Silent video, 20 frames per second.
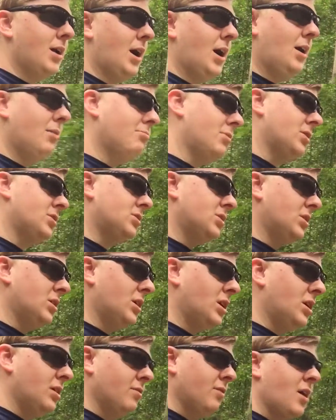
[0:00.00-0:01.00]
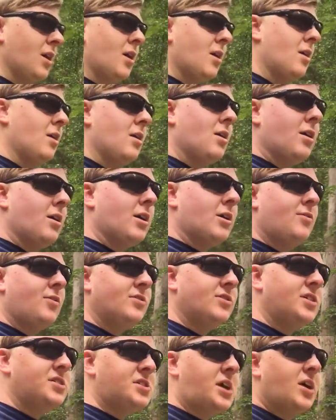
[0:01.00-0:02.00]
I'd much rather have, like, funny
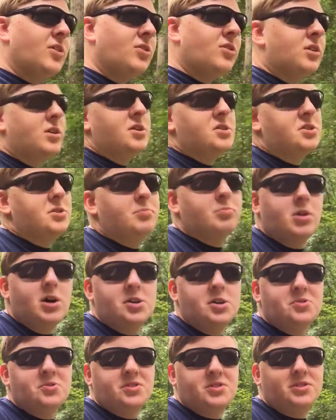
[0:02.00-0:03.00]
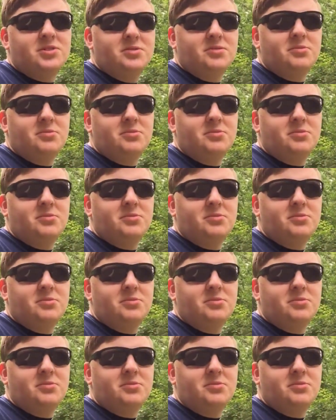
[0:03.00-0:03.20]
thing I thought Disney Plus was,